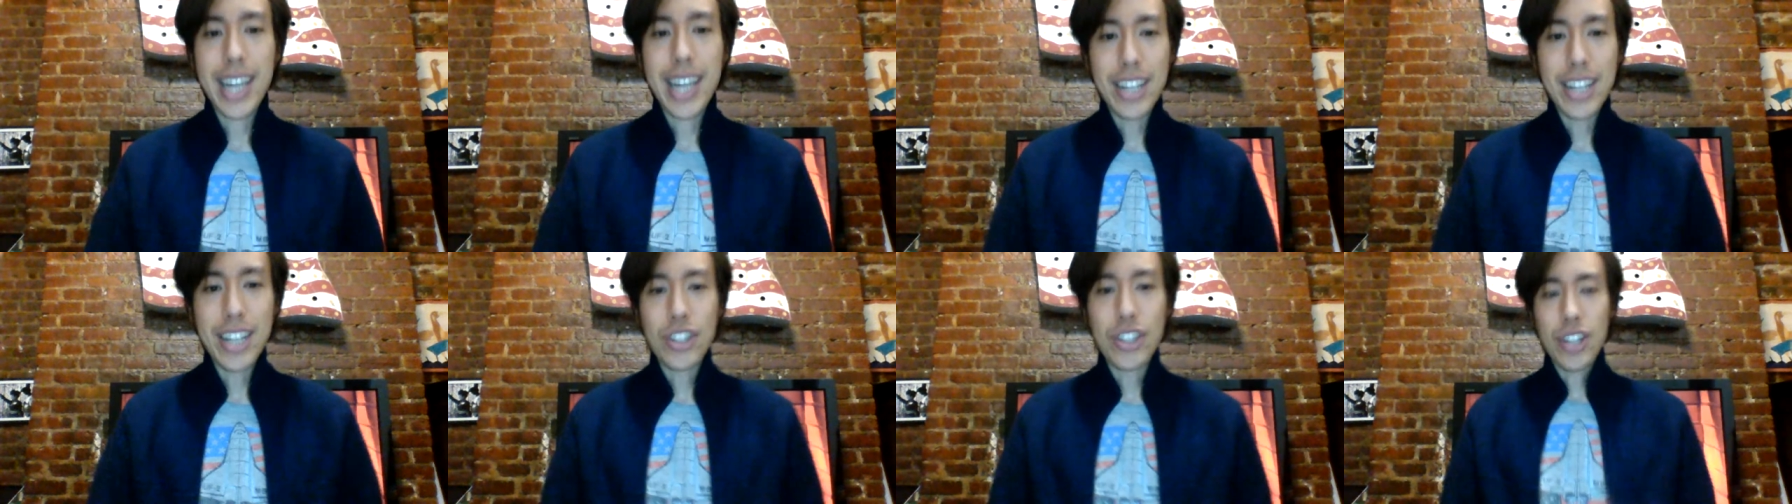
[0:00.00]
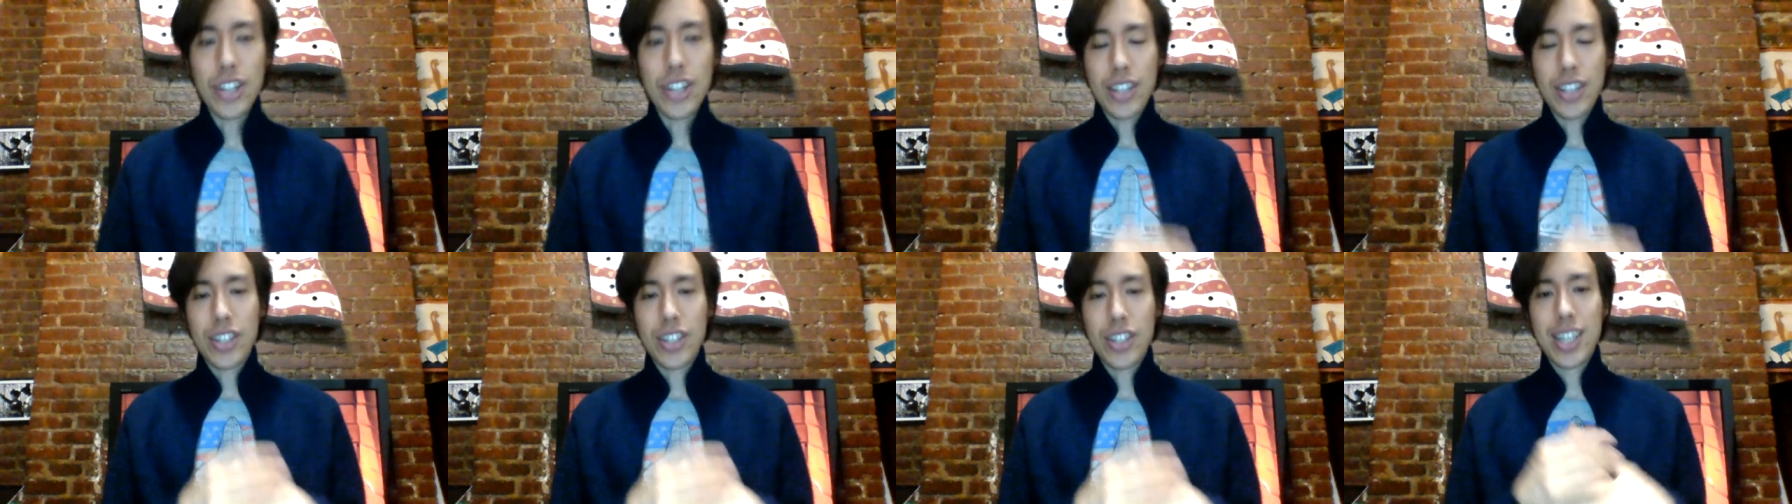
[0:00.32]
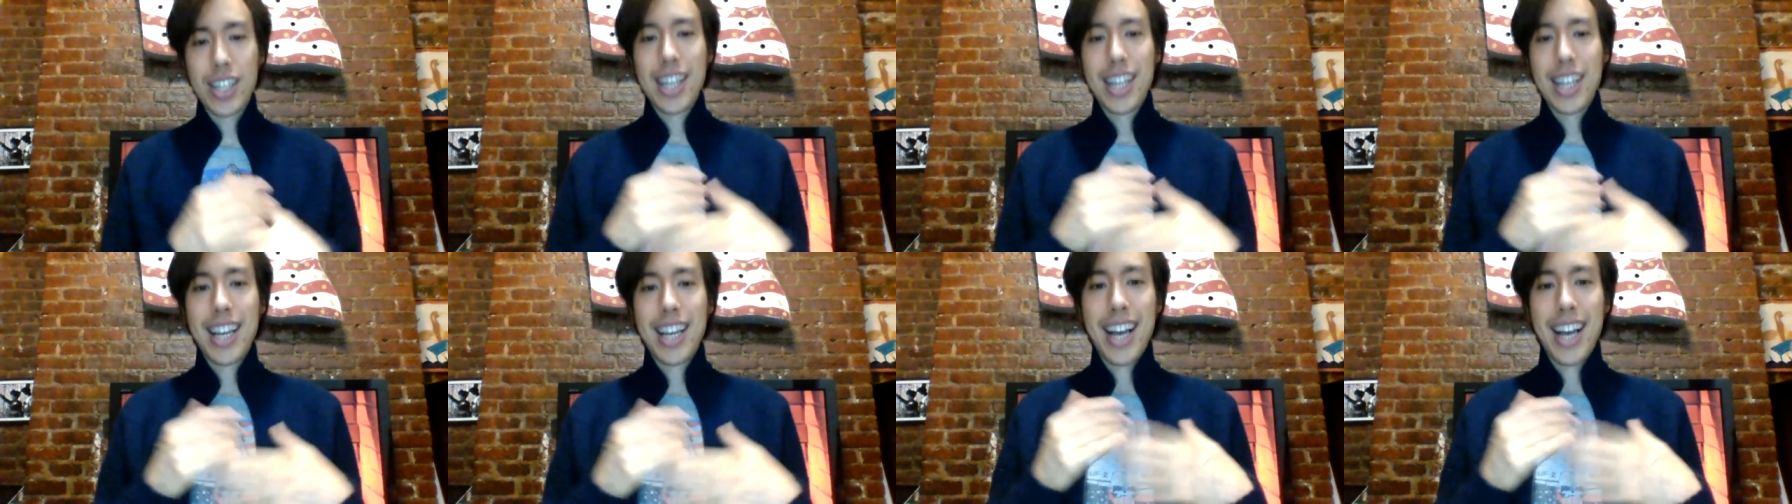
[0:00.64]
It's
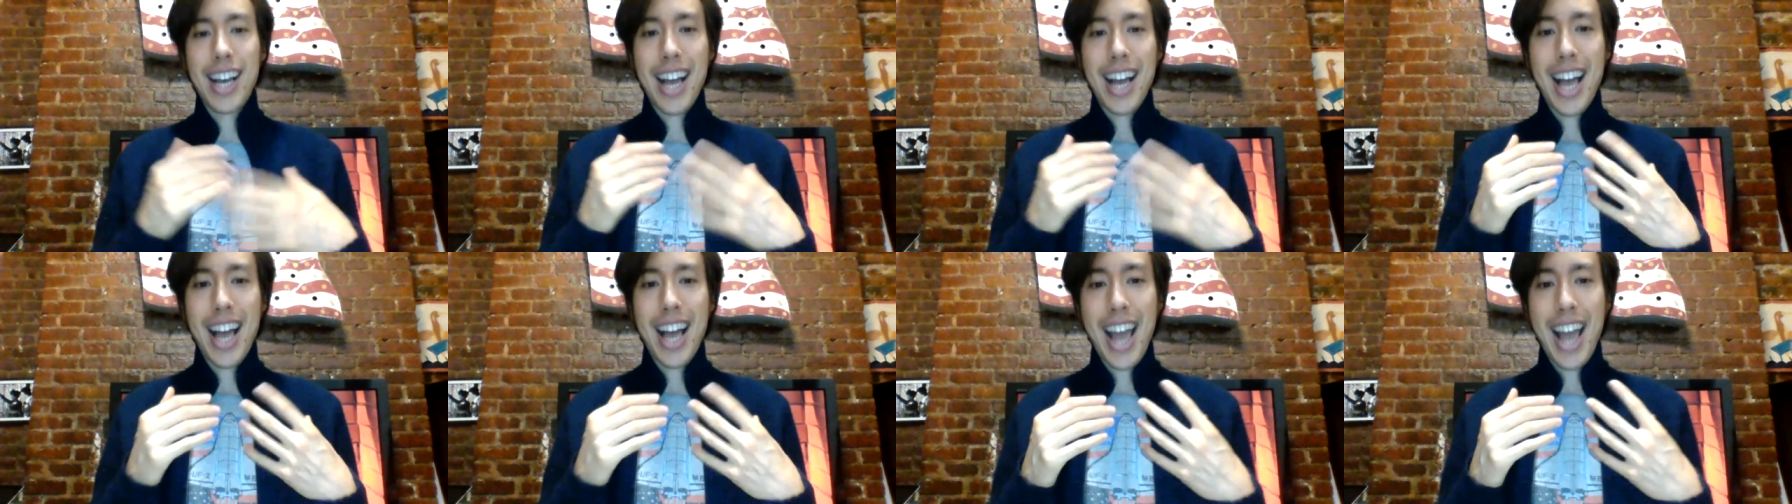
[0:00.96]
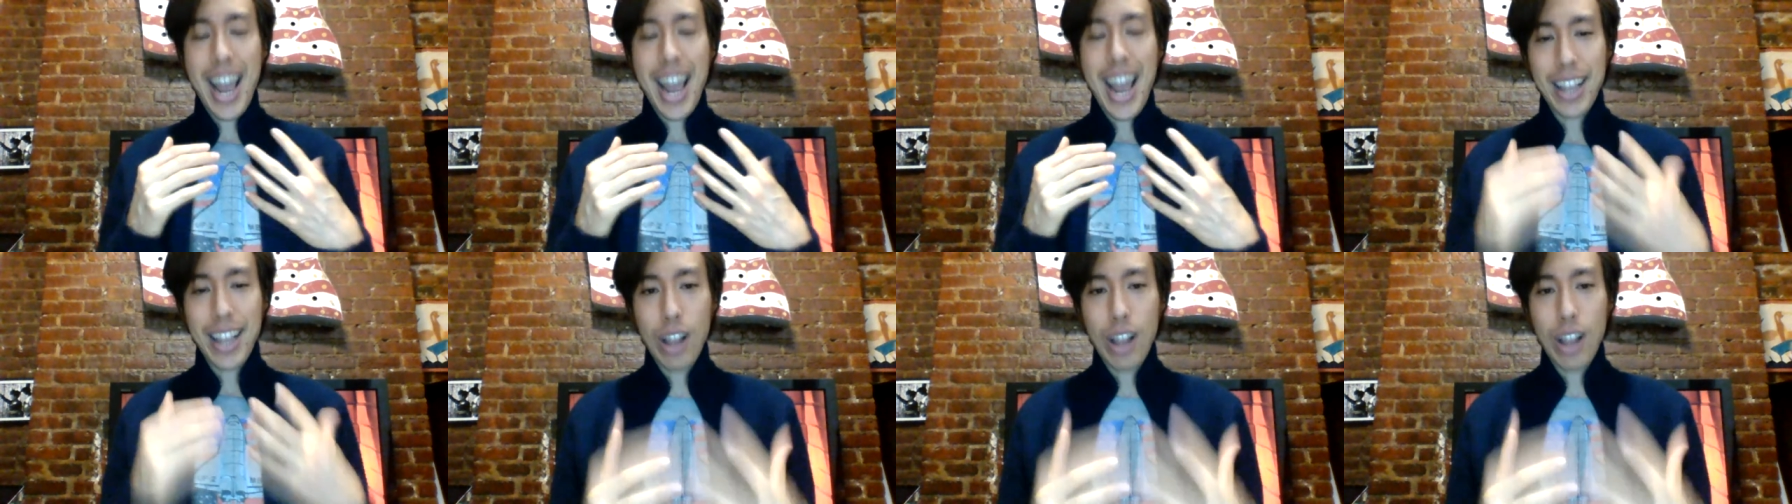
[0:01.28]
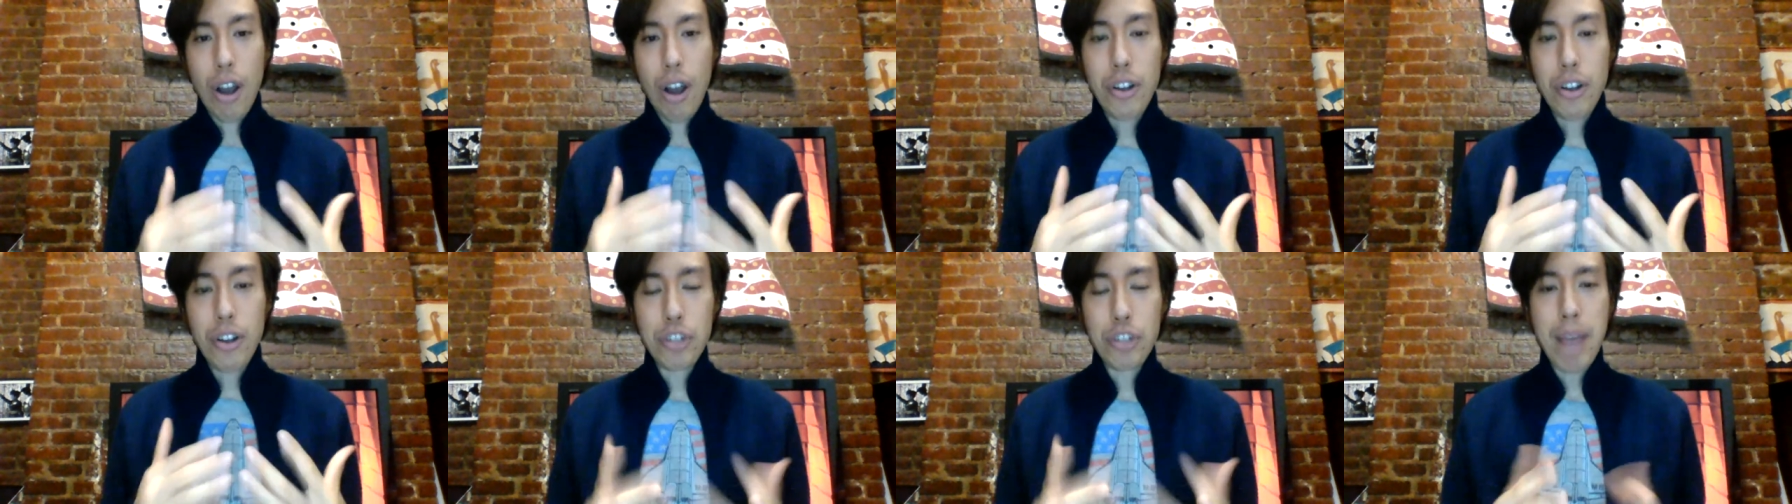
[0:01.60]
just a
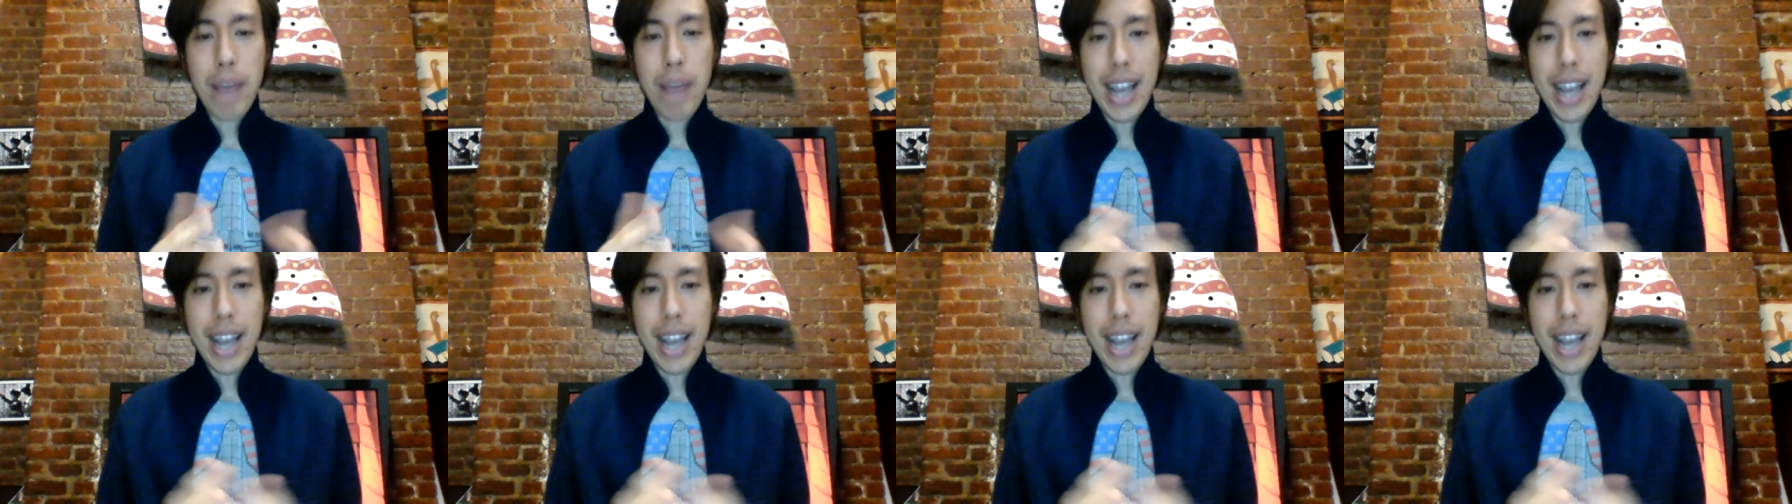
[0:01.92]
large